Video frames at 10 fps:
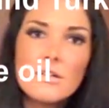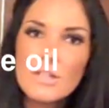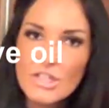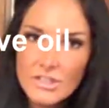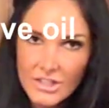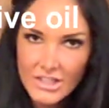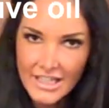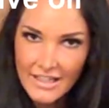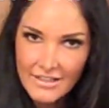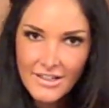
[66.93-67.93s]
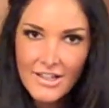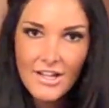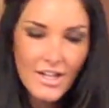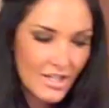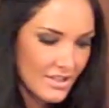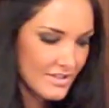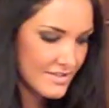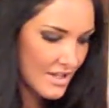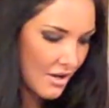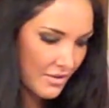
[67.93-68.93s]
your turkey.
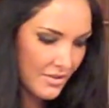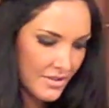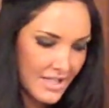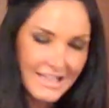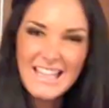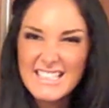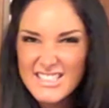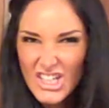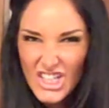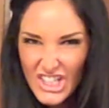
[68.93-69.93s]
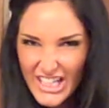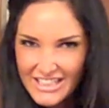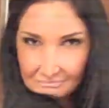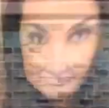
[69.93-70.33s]
So let's start cooking.